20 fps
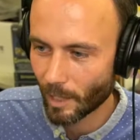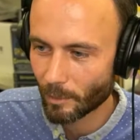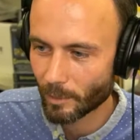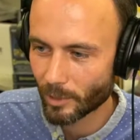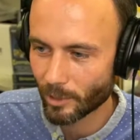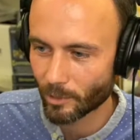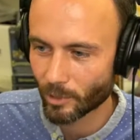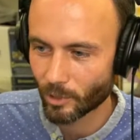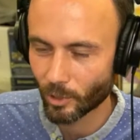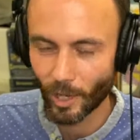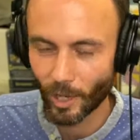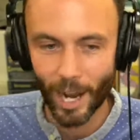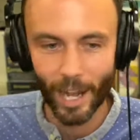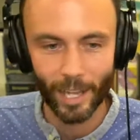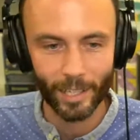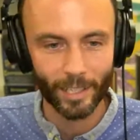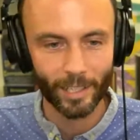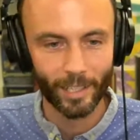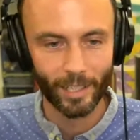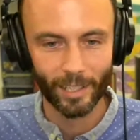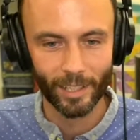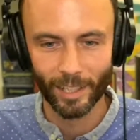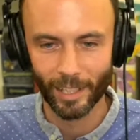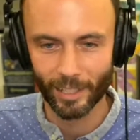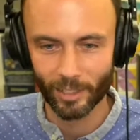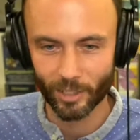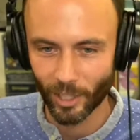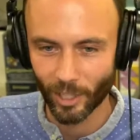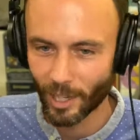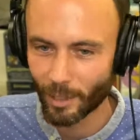So try
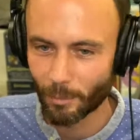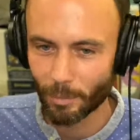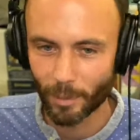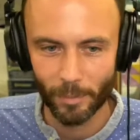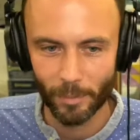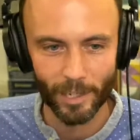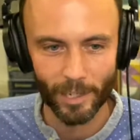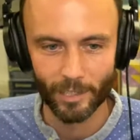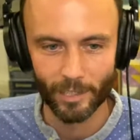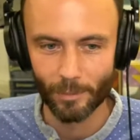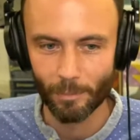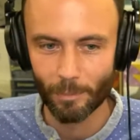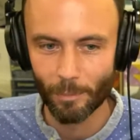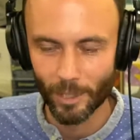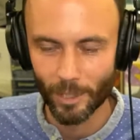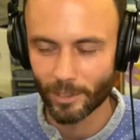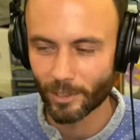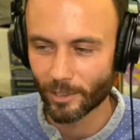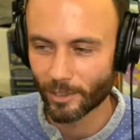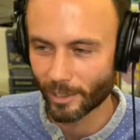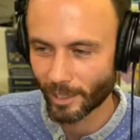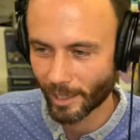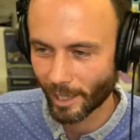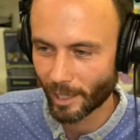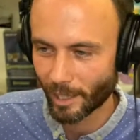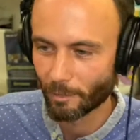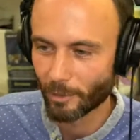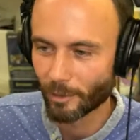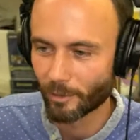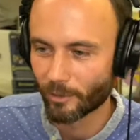to prepare as much as you
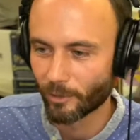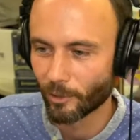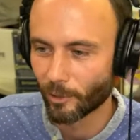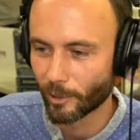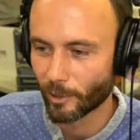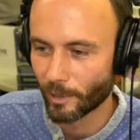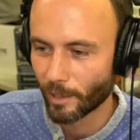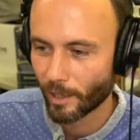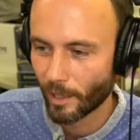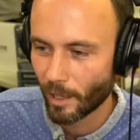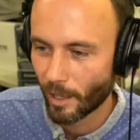can before.